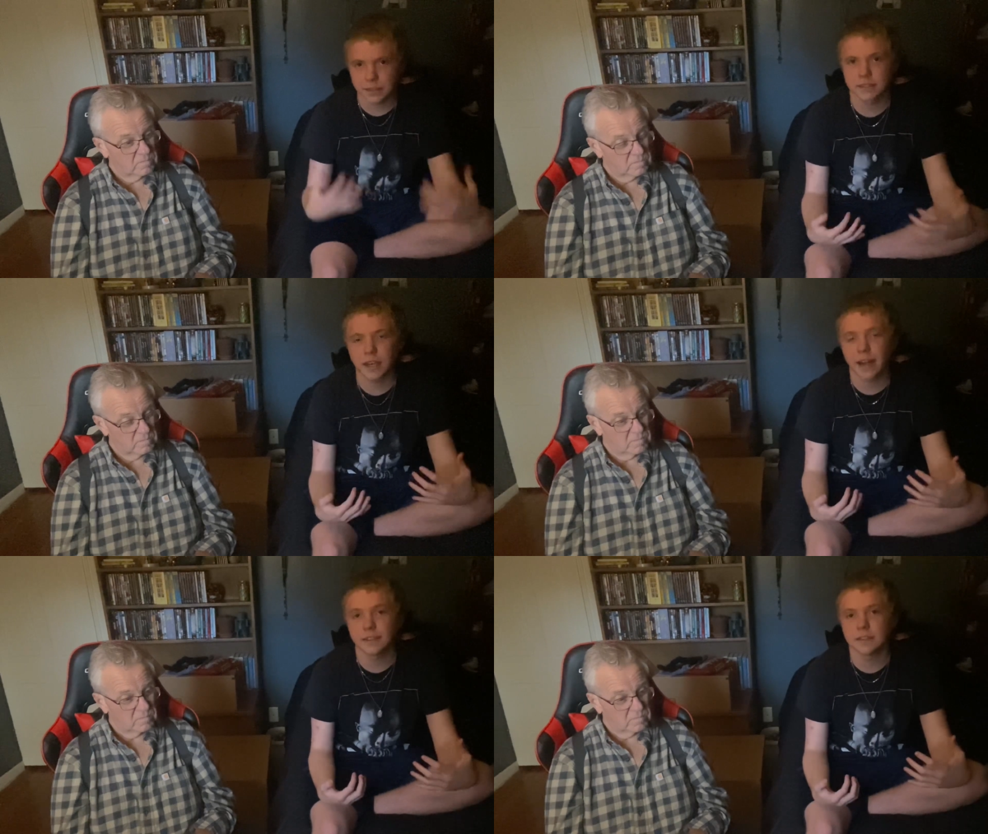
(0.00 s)

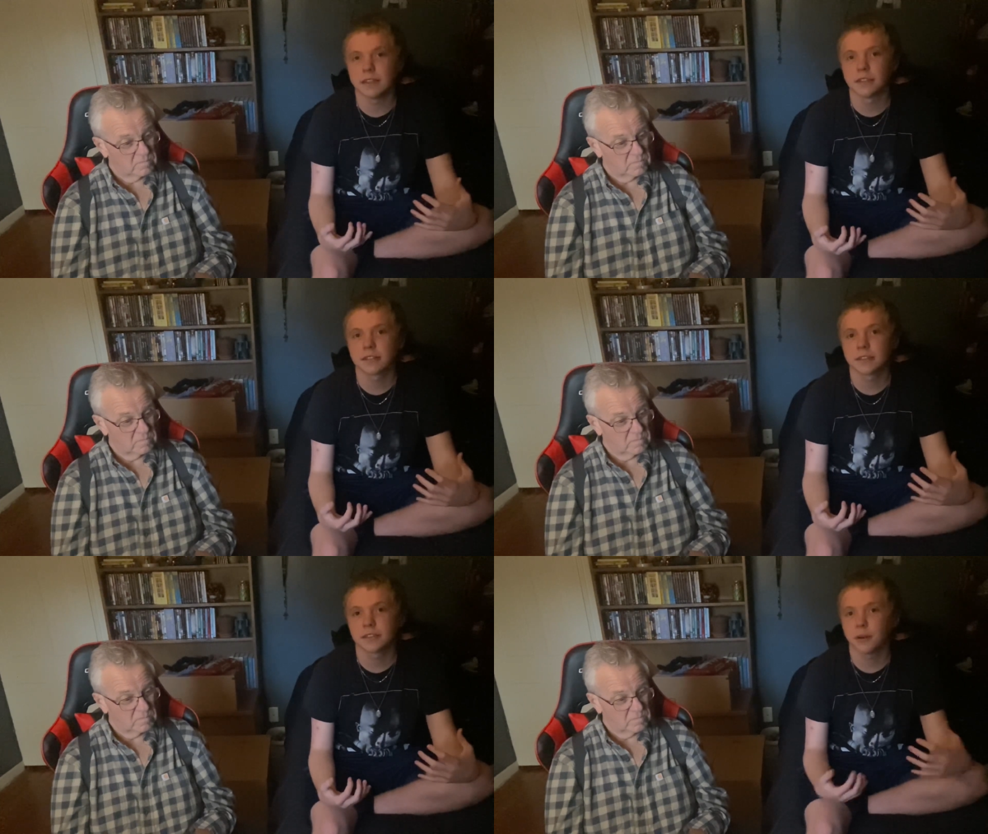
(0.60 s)
Speaker 1: decides
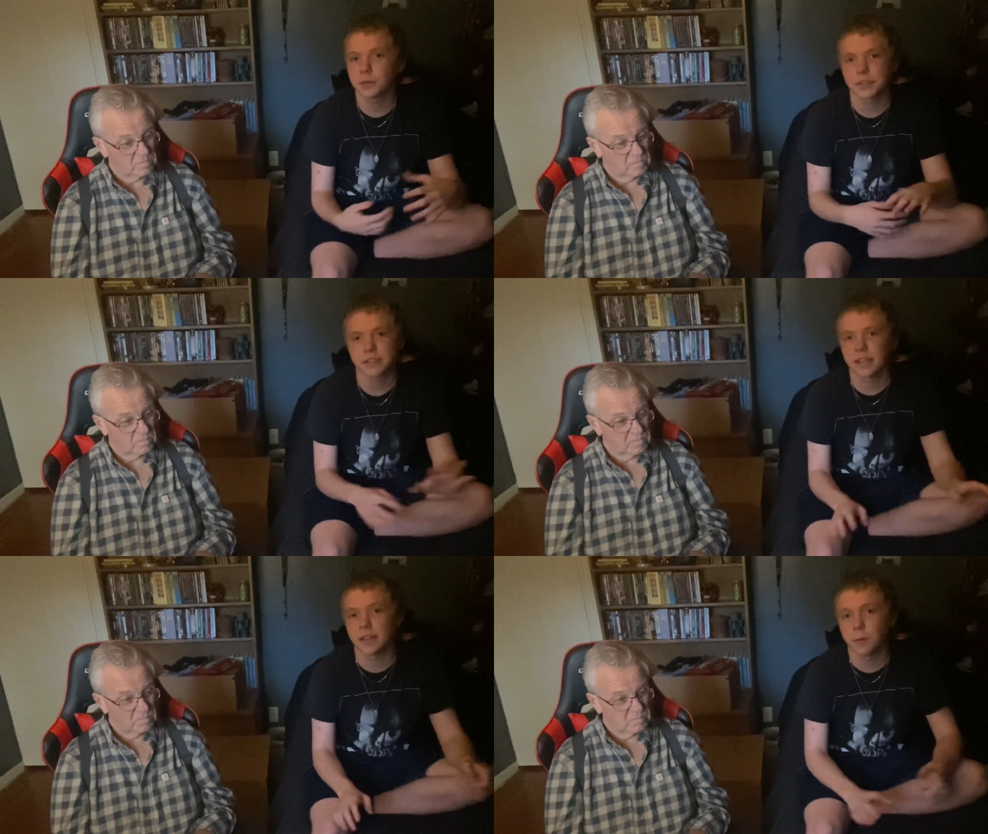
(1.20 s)
this. Don't
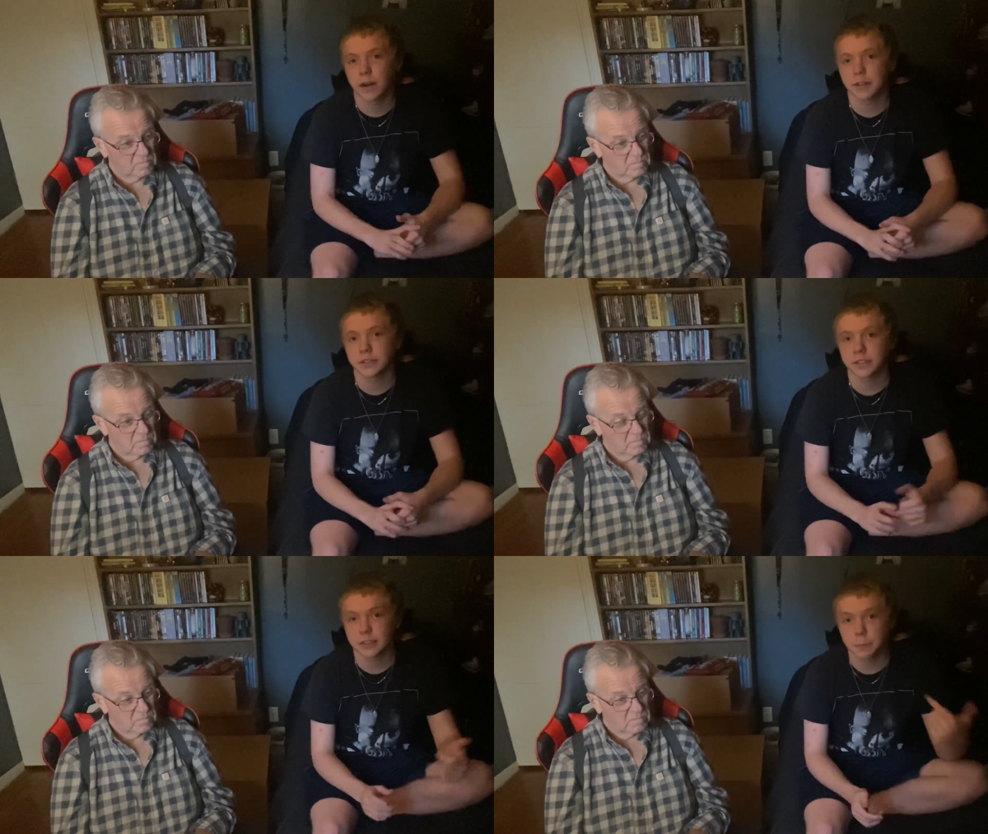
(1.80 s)
listen to anyone else.
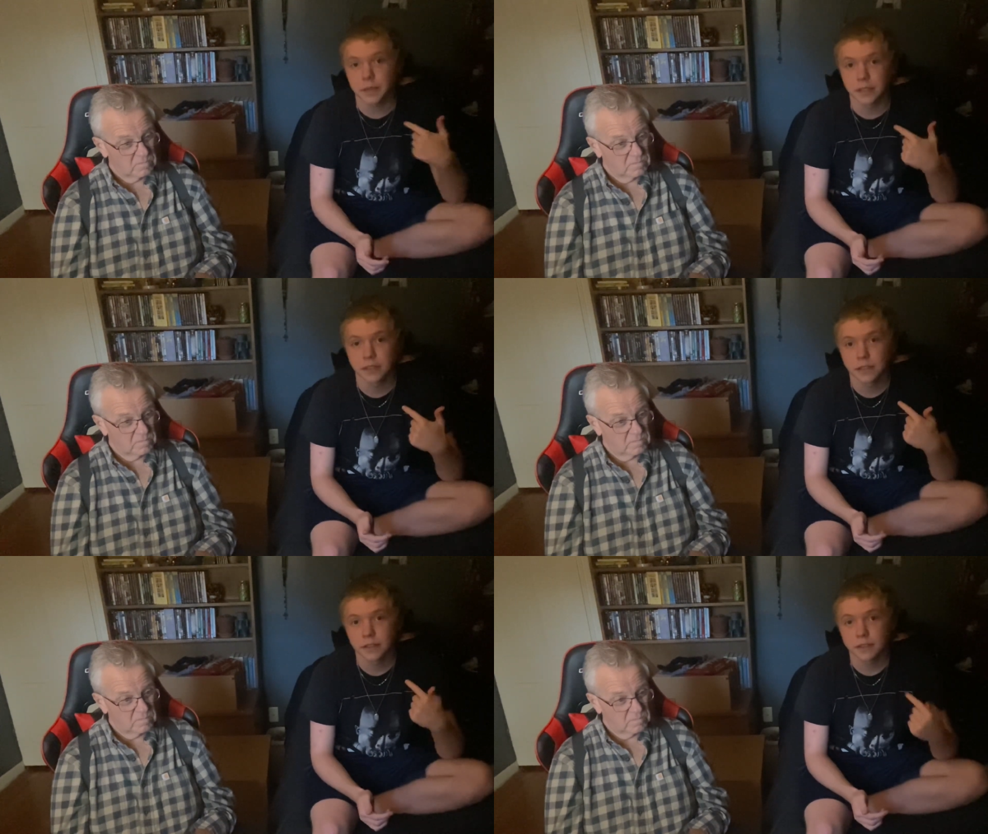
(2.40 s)
Listen to me.
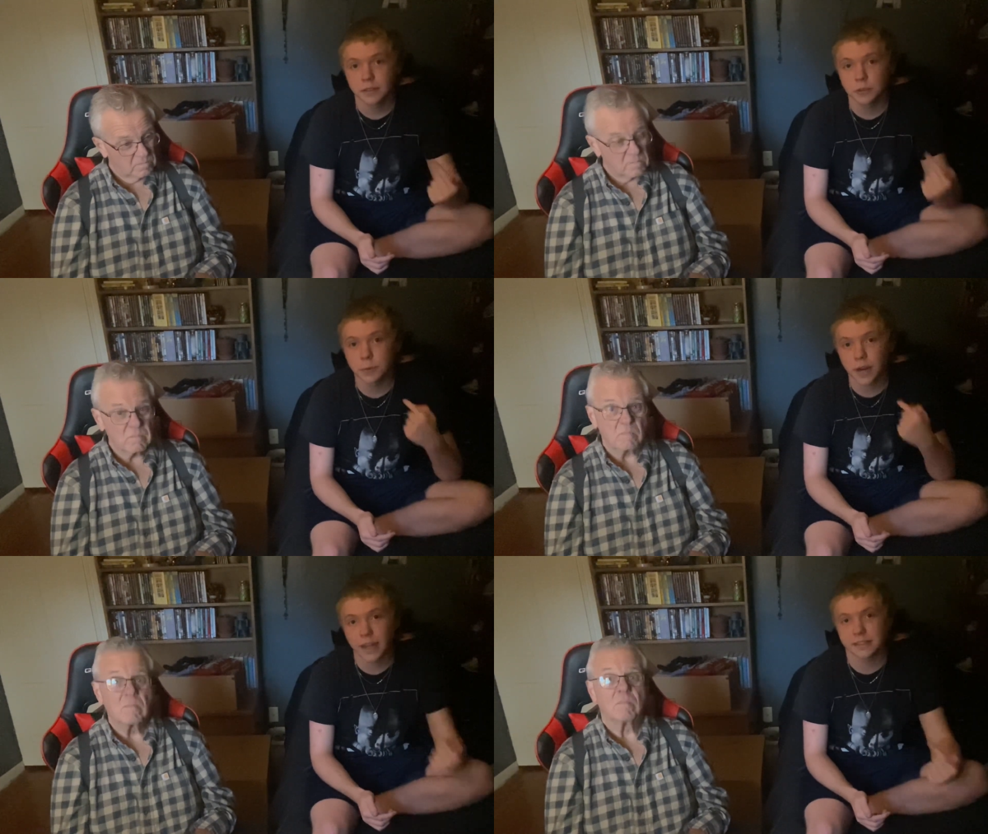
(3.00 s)
Do
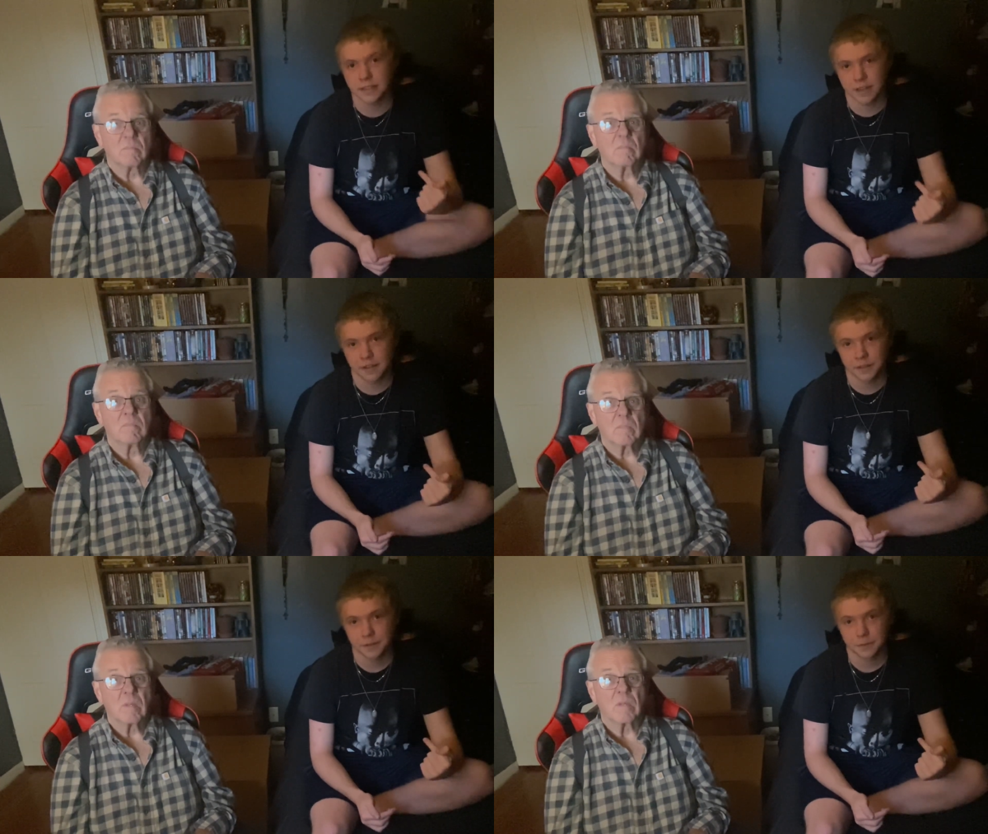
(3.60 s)
what I say.
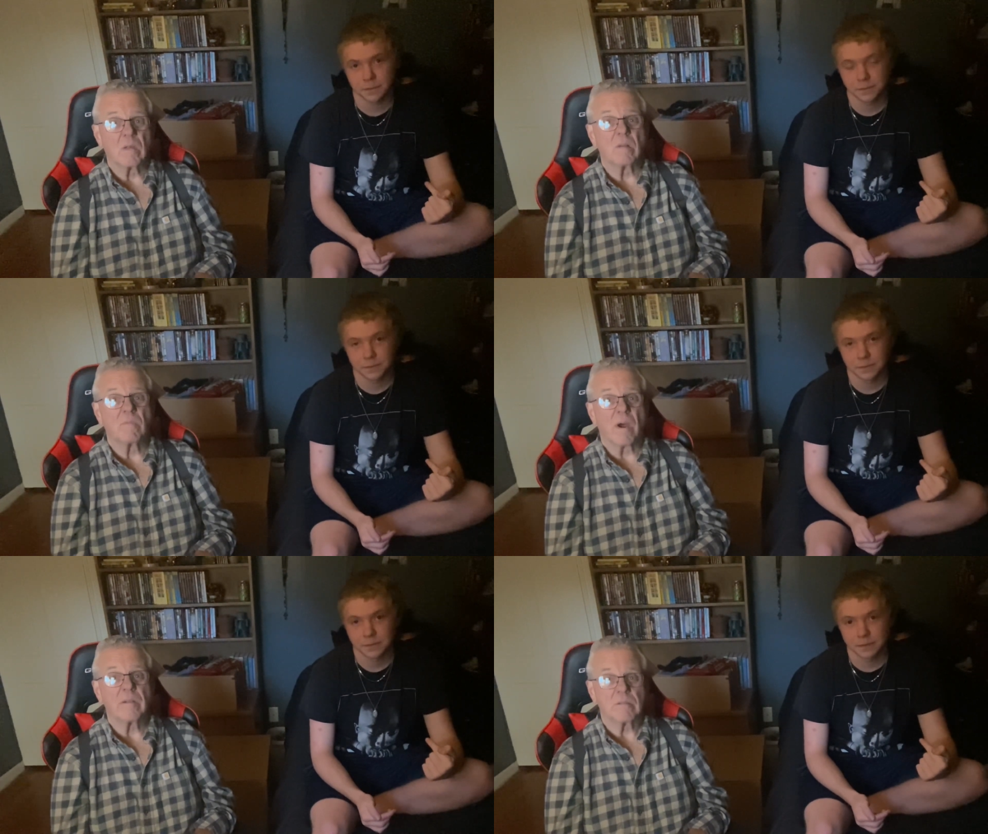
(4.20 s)
Good
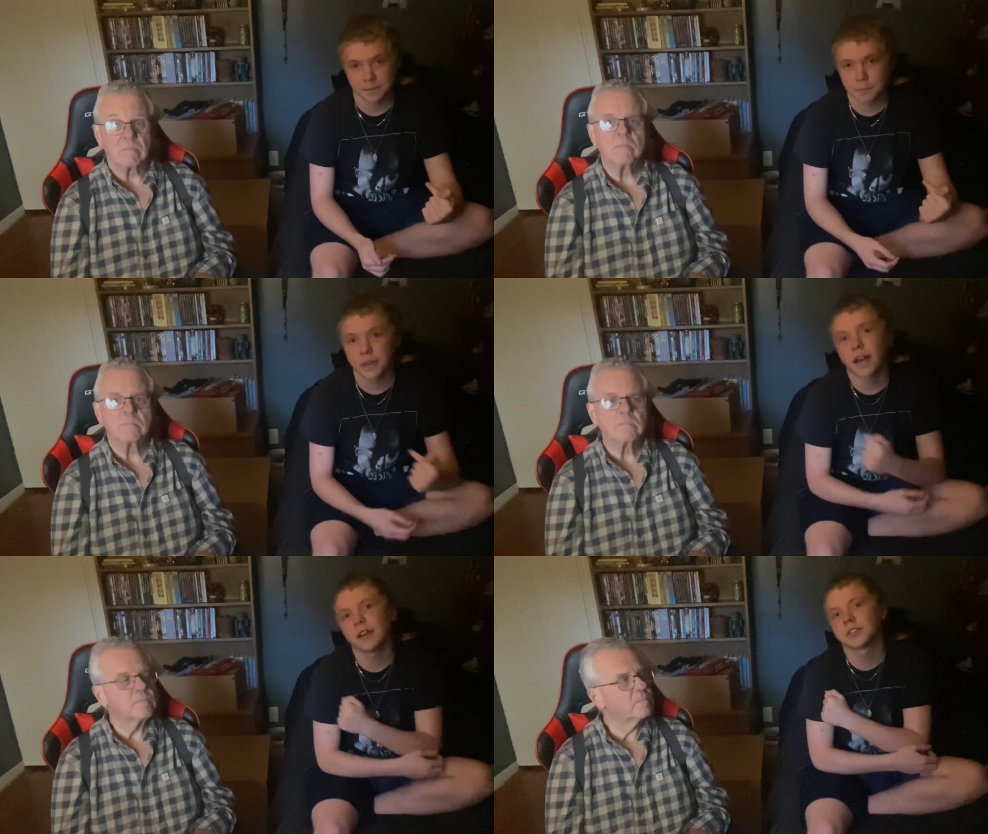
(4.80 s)
advice.
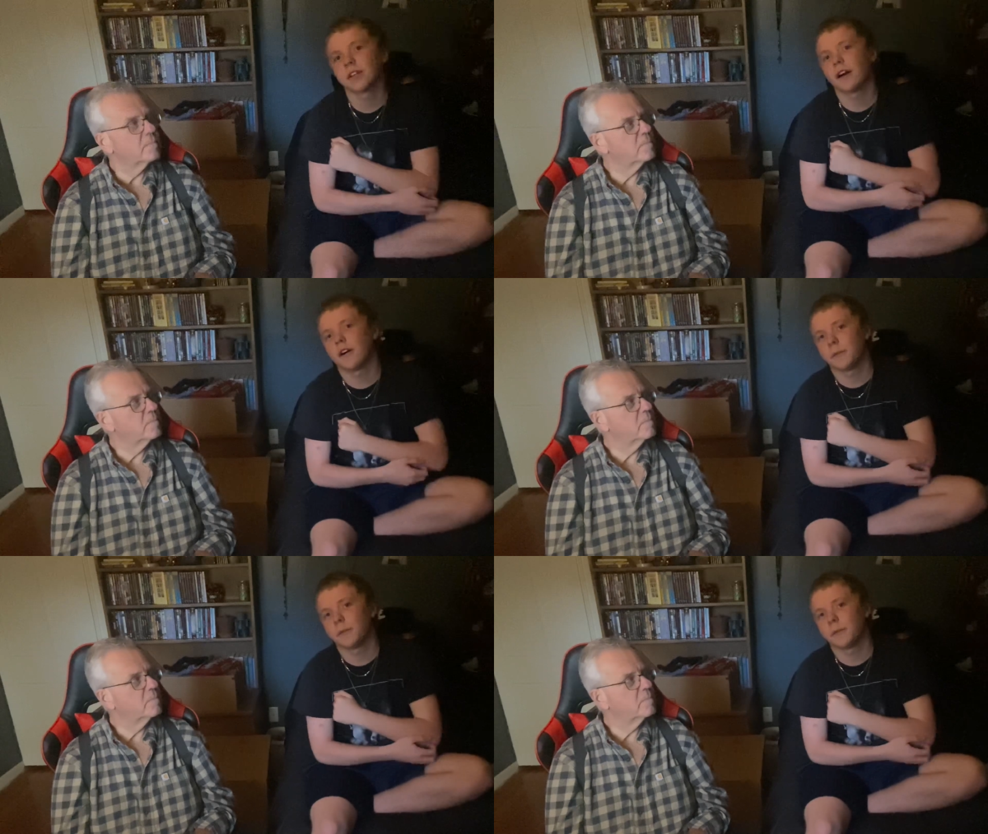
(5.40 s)
And I also got all